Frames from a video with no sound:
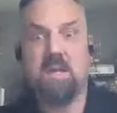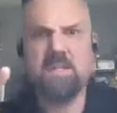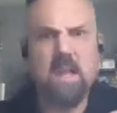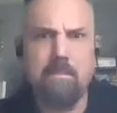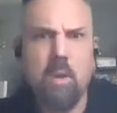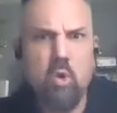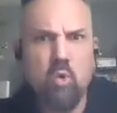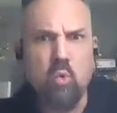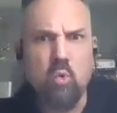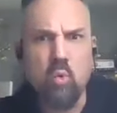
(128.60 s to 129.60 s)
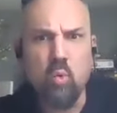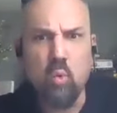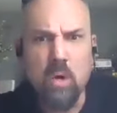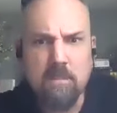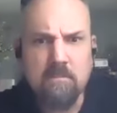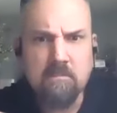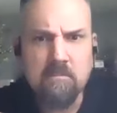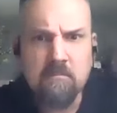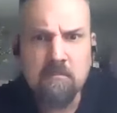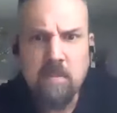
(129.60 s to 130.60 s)
Say blue.
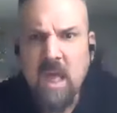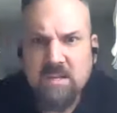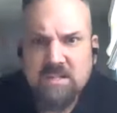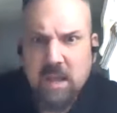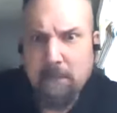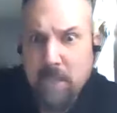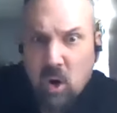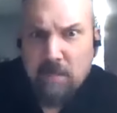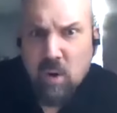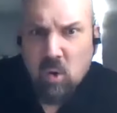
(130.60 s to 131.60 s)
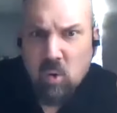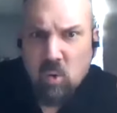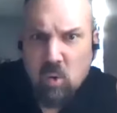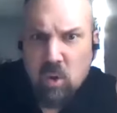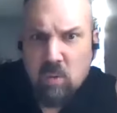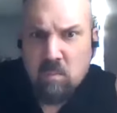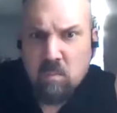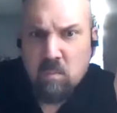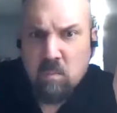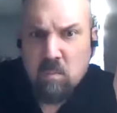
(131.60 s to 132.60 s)
Say purple.
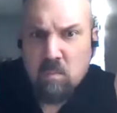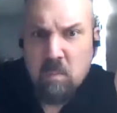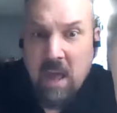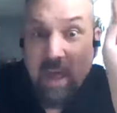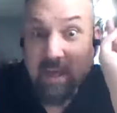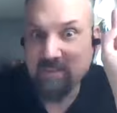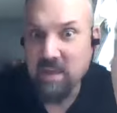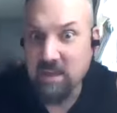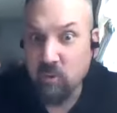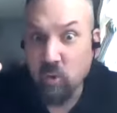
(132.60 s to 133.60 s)
And say